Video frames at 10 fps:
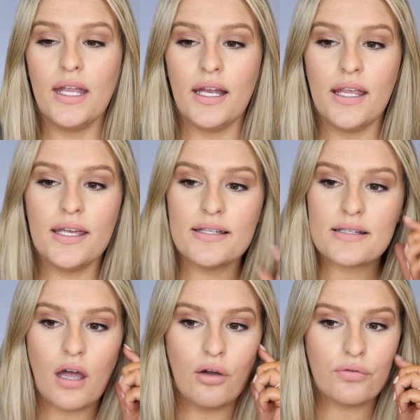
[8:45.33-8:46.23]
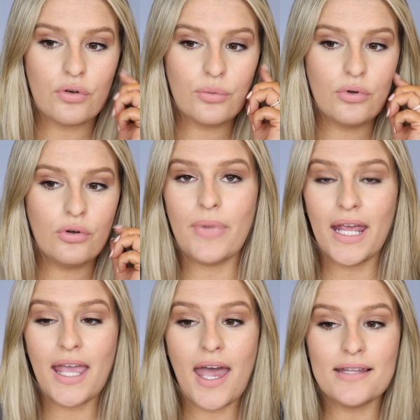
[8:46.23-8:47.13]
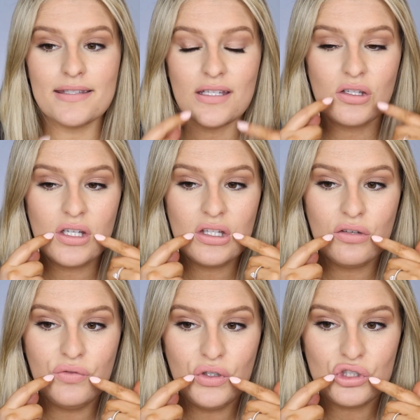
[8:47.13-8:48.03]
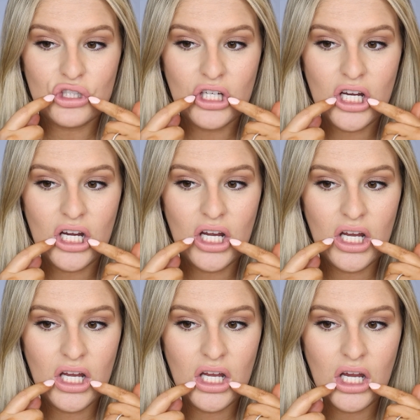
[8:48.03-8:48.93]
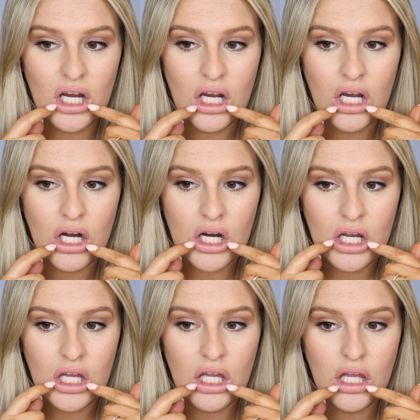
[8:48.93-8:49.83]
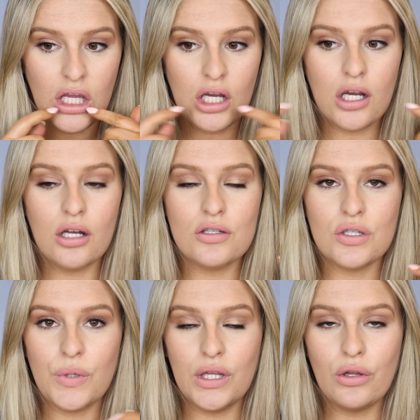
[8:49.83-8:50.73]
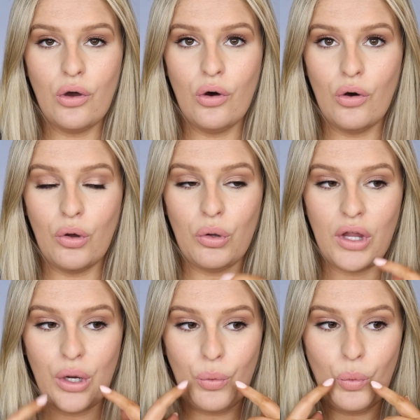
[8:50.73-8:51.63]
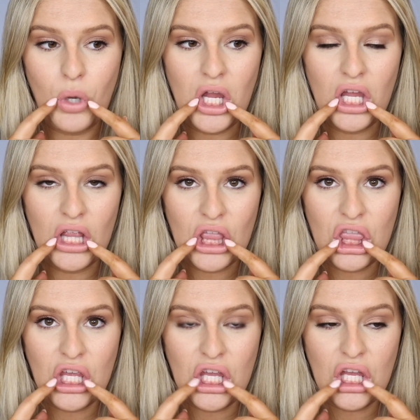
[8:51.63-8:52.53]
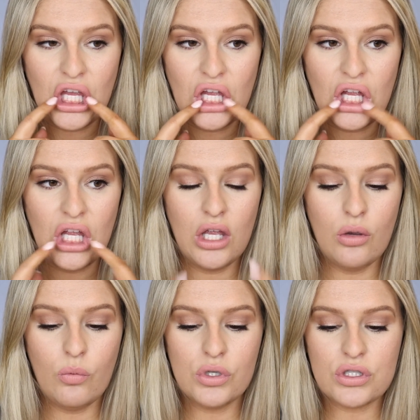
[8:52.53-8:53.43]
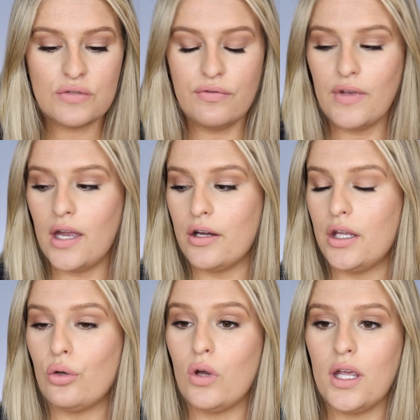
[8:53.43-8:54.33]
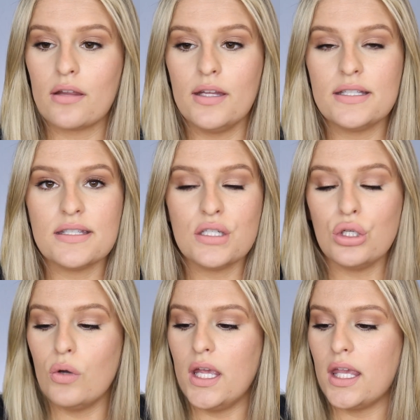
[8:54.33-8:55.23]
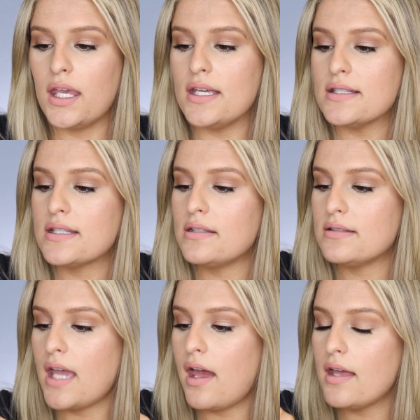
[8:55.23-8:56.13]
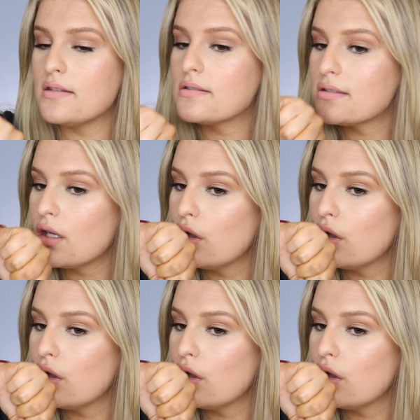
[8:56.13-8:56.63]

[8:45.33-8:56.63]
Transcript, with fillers: It is comfortable, but I can see it in the future right here doing the whole like white thing, which is very annoying. Let's do a kiss test.